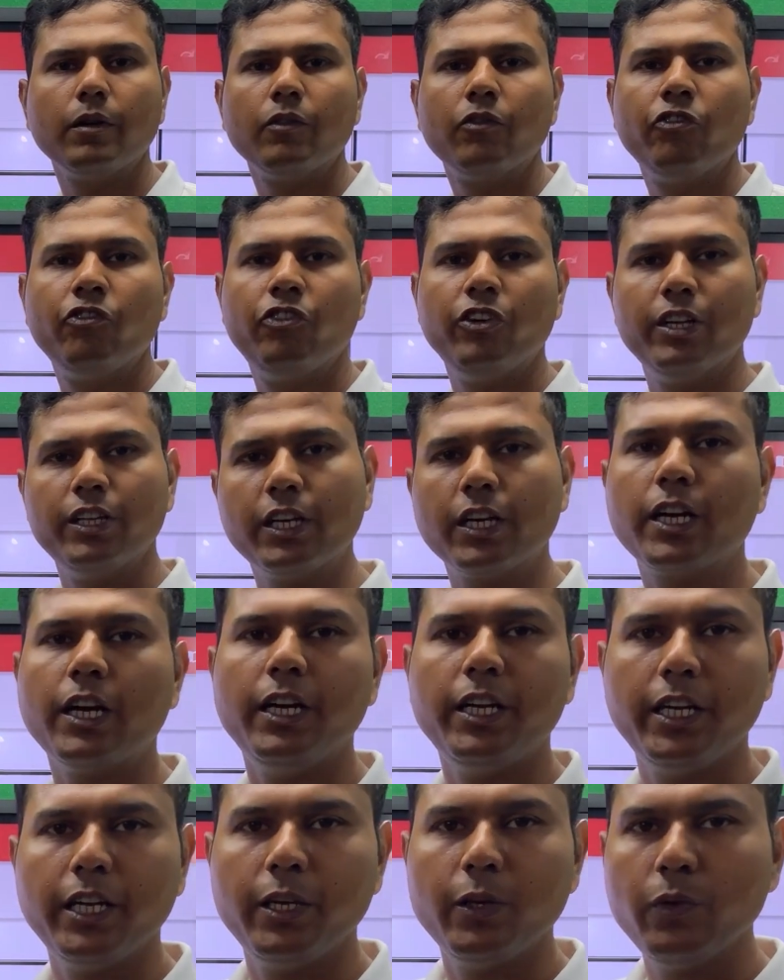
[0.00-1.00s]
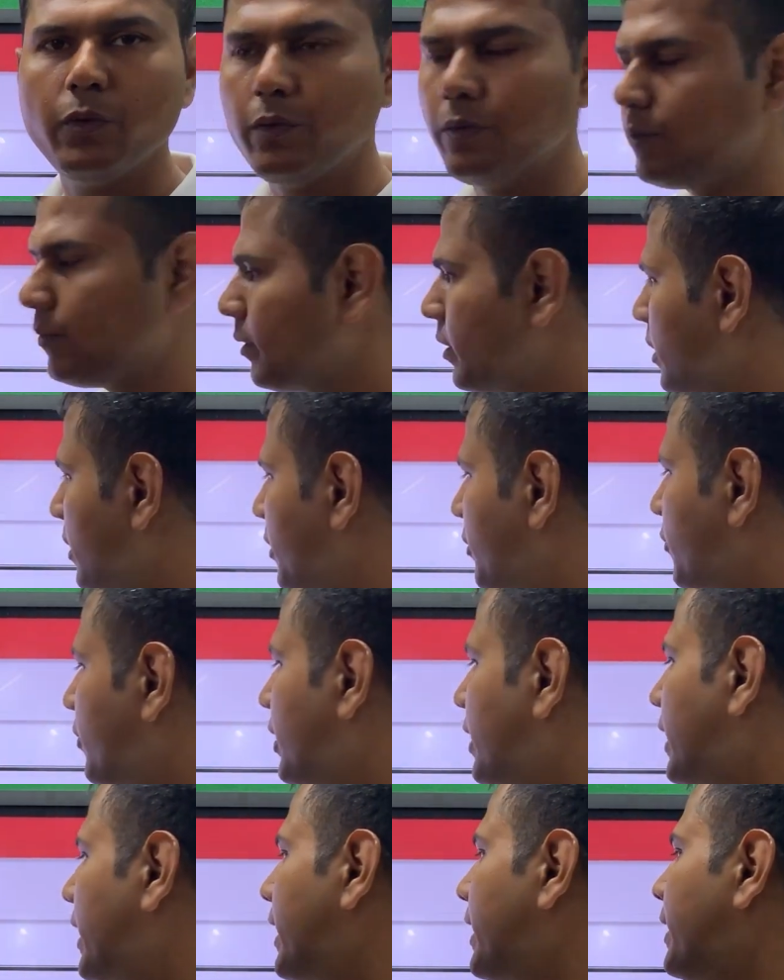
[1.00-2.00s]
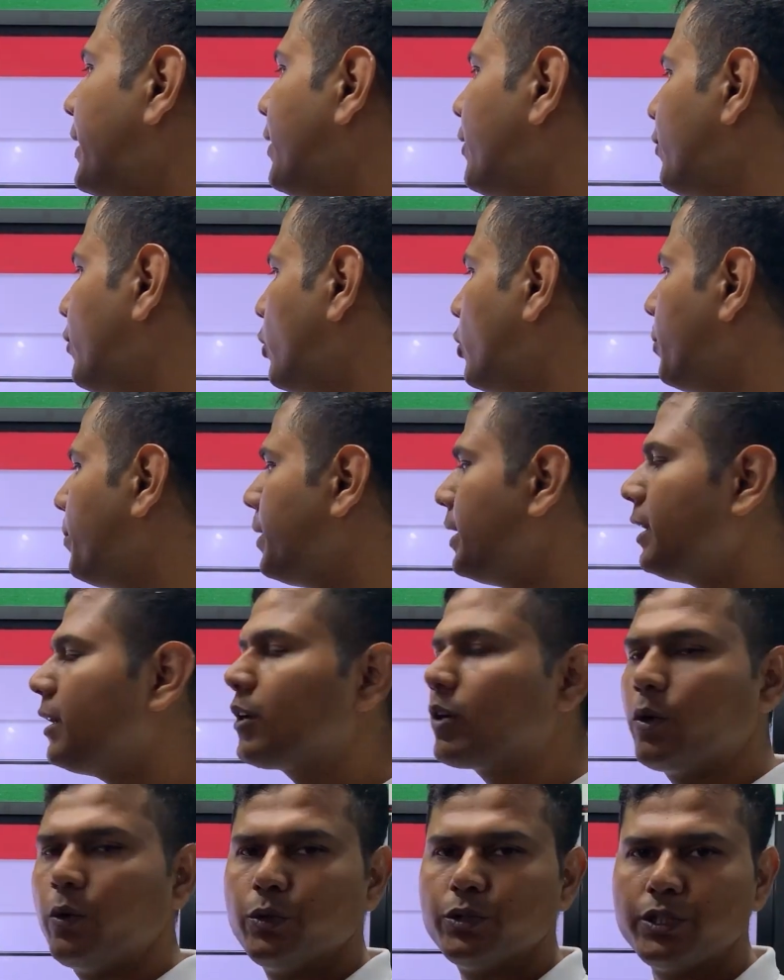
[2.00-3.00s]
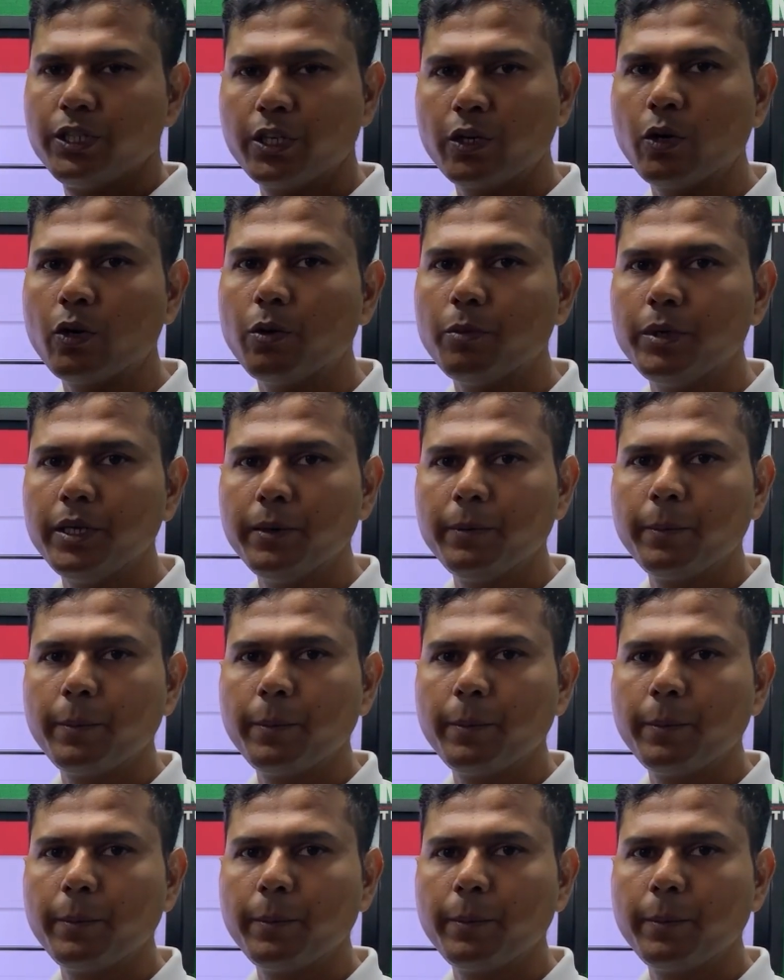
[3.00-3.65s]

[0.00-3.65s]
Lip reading: further continue with the idea of open and closed economy,